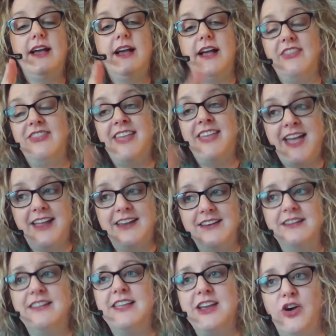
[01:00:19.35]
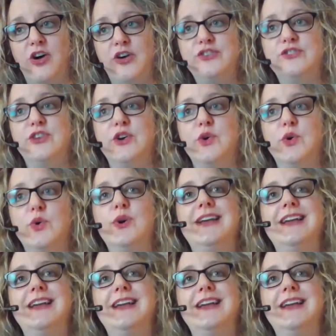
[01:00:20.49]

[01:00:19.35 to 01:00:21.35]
And then they also